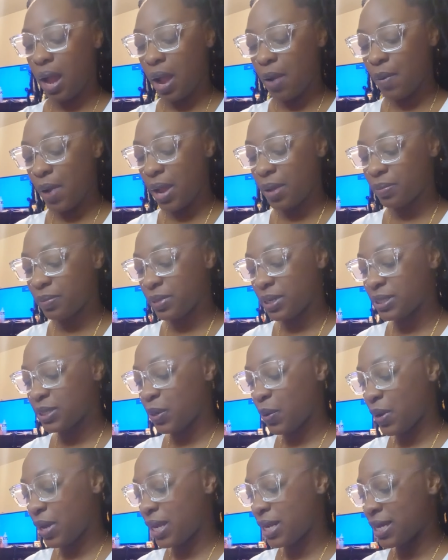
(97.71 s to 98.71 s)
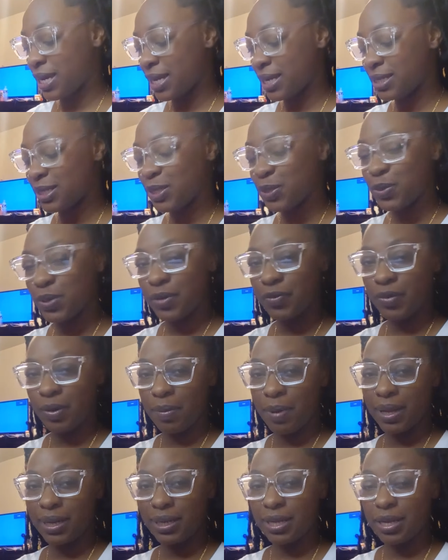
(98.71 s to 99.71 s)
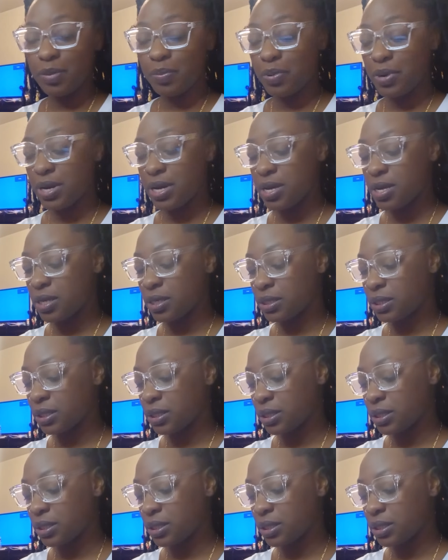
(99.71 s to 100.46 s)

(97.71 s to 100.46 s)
All right, let's go ahead and get into it. For my Libras,